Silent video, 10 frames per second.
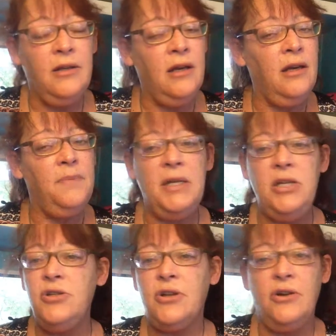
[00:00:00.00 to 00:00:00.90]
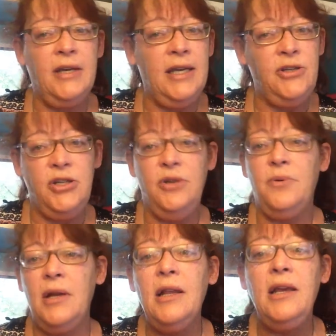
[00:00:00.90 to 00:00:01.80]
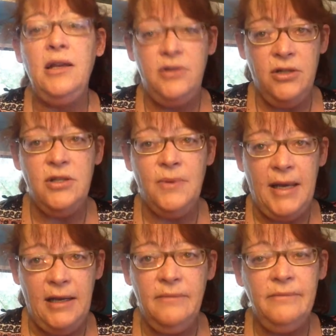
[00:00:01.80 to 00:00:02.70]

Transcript: yeah, pigeons are going to get you really too sweet.